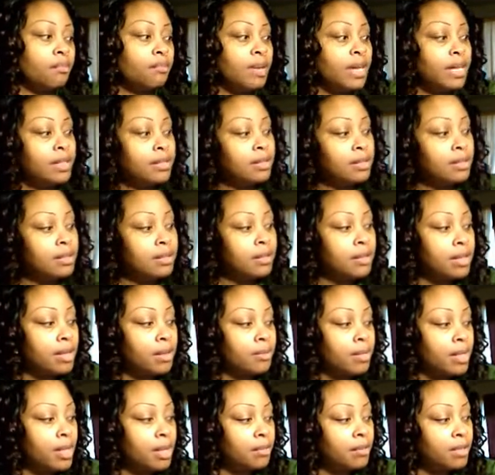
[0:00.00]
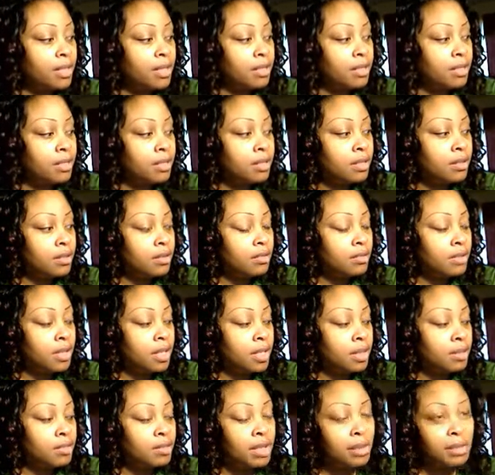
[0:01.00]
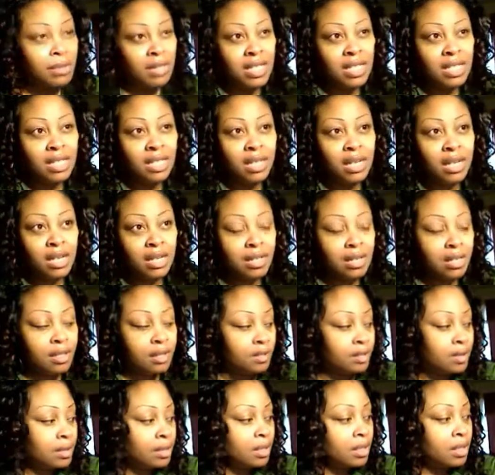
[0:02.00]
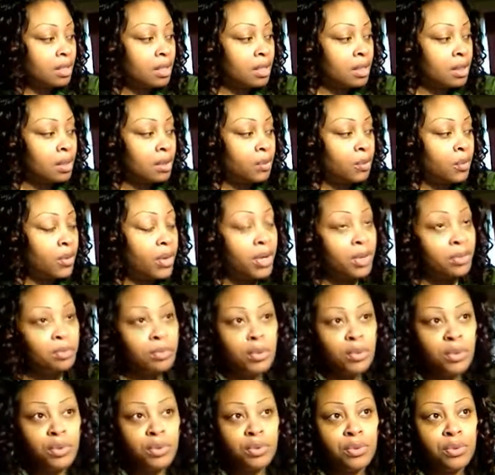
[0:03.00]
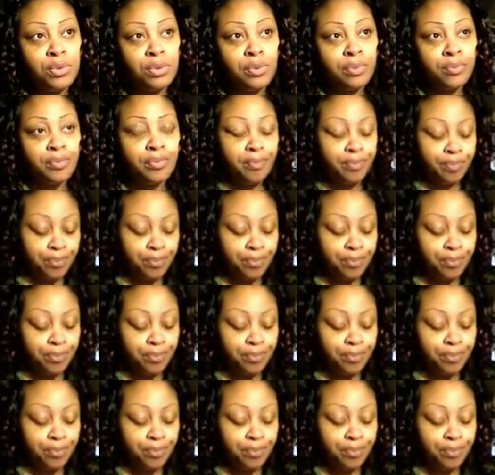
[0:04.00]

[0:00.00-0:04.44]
Basically, I'm coming to you. I'm in a kind of weird mood.